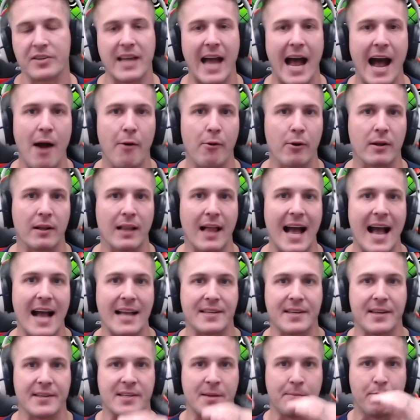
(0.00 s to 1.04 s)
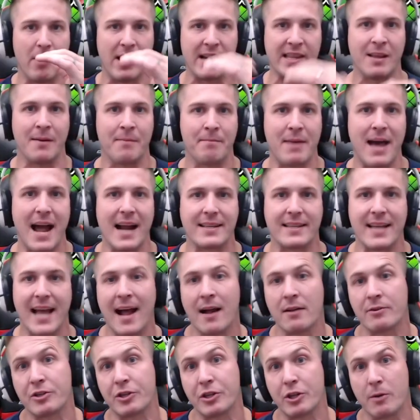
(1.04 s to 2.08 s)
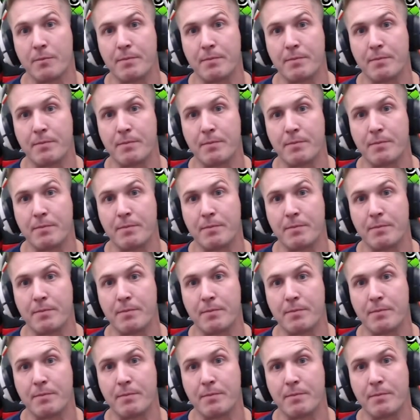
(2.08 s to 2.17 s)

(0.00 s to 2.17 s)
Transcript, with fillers: hourglasses and bring them back down to their